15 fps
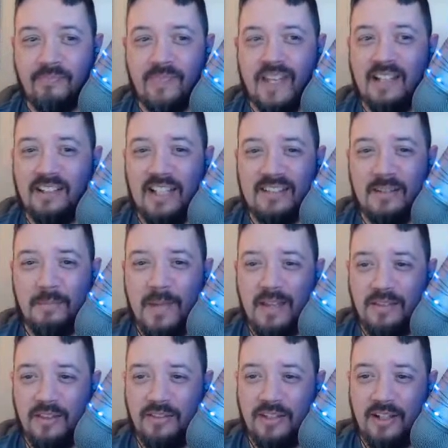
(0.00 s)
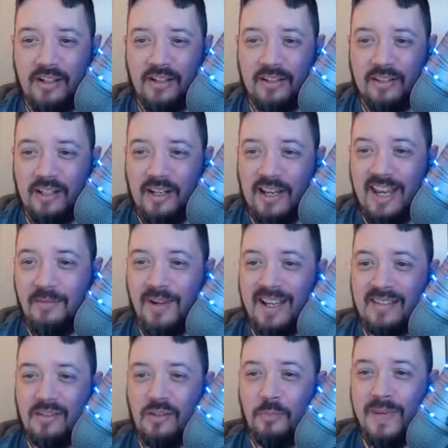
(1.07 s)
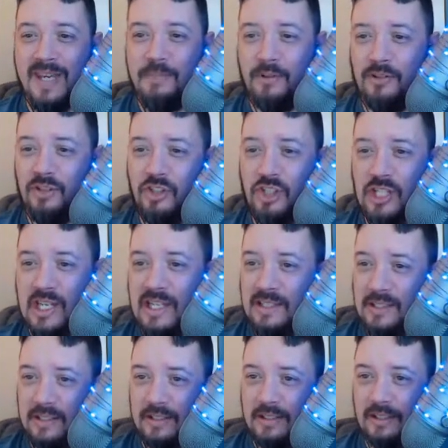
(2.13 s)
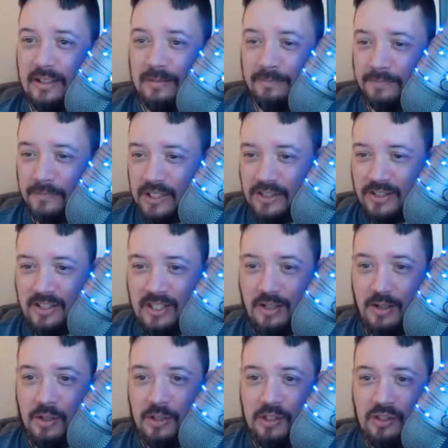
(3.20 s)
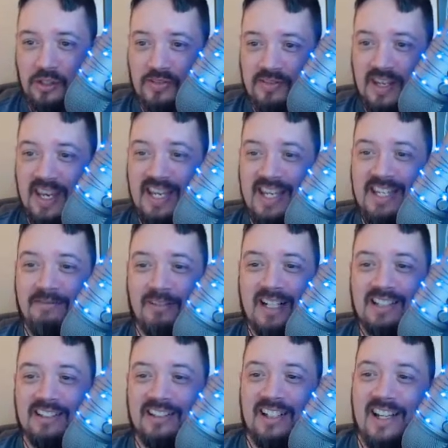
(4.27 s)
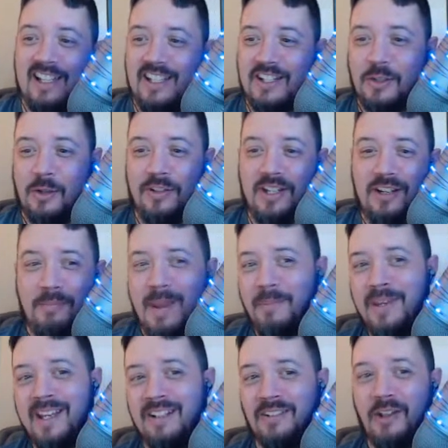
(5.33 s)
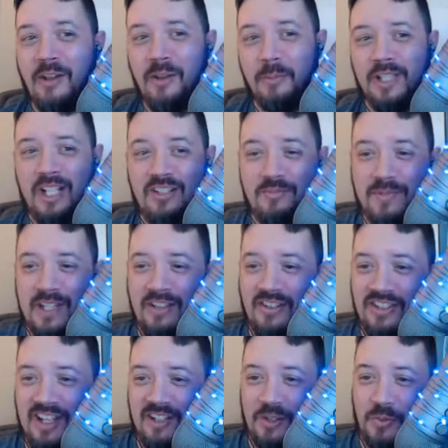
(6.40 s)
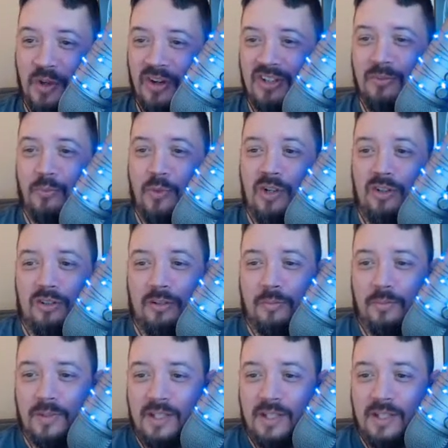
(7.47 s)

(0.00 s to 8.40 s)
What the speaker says: I like the method there. Hey, we got some new people in chat. Let's see. Hey, Rod Line is over here. Man, we get on all the players from the other channels. Welcome.